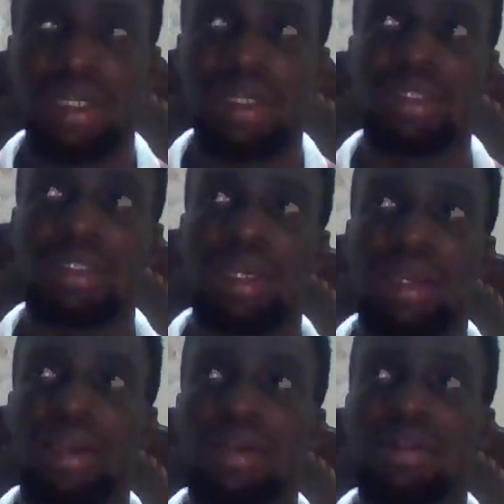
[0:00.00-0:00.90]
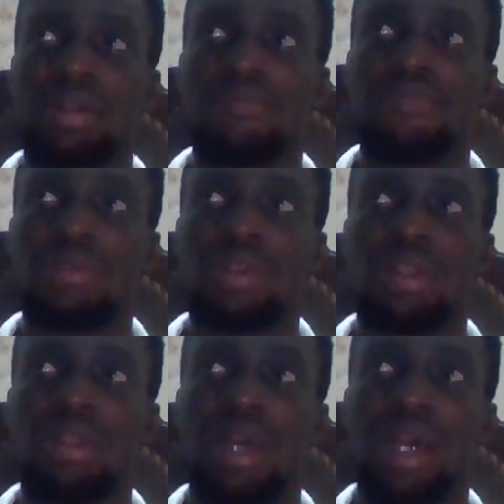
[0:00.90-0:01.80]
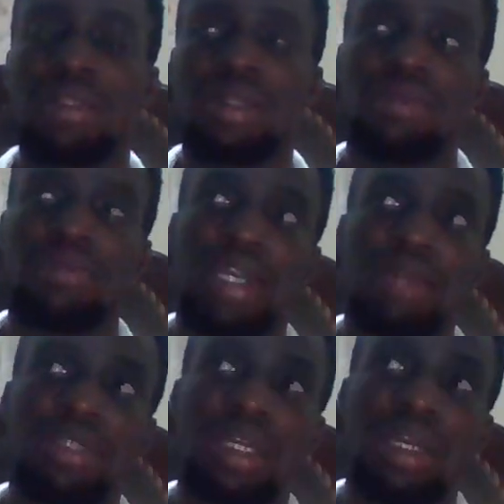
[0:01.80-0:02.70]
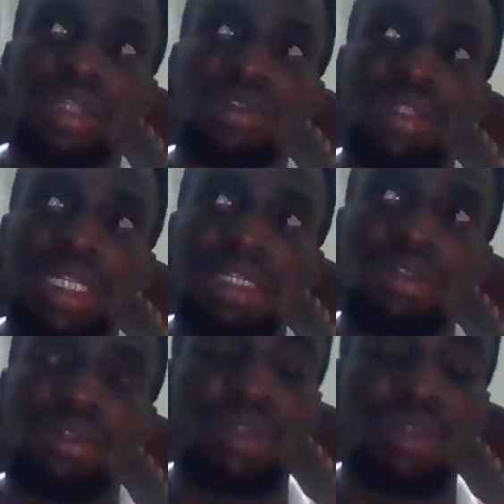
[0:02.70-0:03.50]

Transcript: in it, and accent sometimes can actually lead to